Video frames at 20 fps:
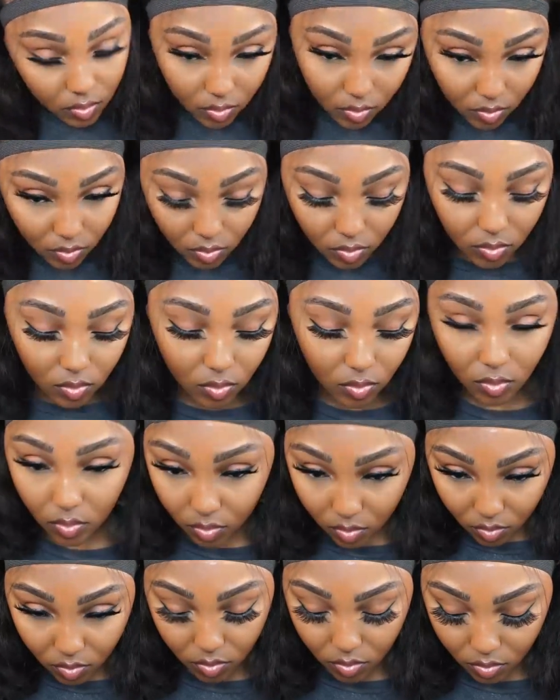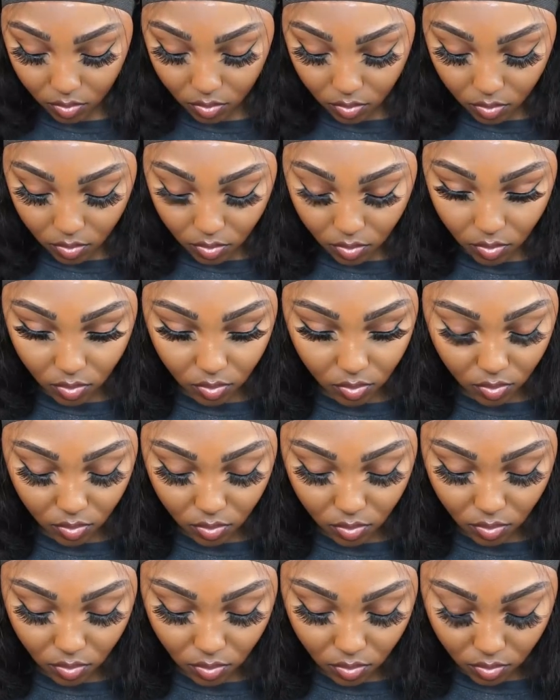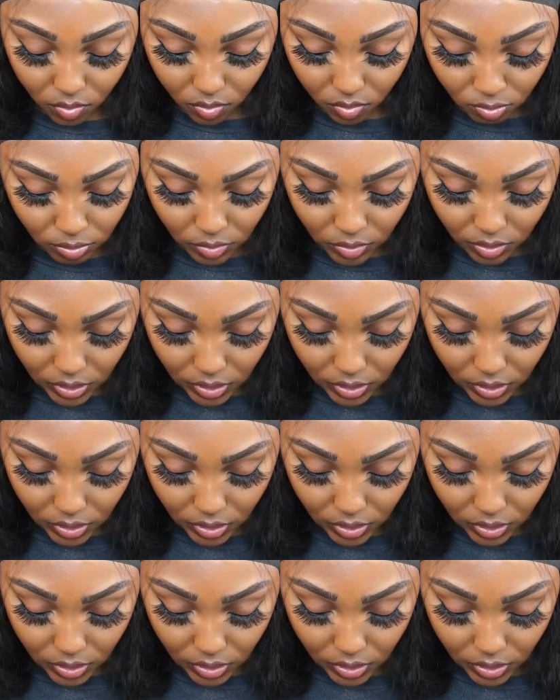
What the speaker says: Now I'm going to take a piece from the back of the